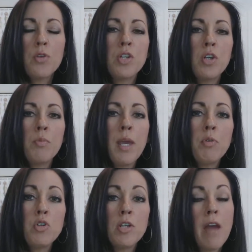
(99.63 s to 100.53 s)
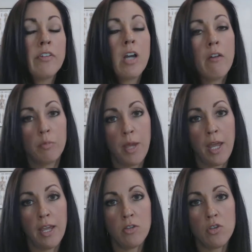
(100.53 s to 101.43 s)
So your paper should have a cover
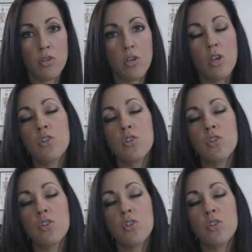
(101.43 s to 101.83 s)
page,